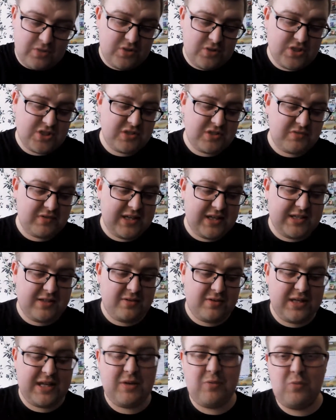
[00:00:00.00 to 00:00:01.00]

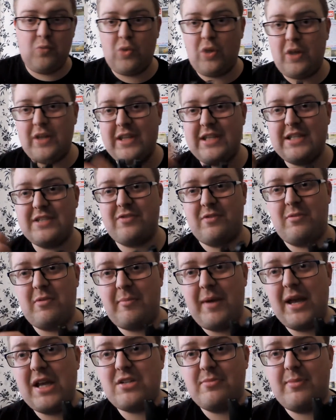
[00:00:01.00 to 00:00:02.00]
considering one, it's from
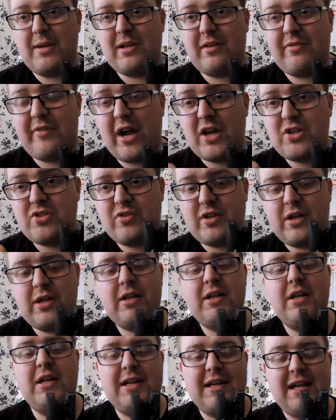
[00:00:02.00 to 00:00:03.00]
a major manufacturer,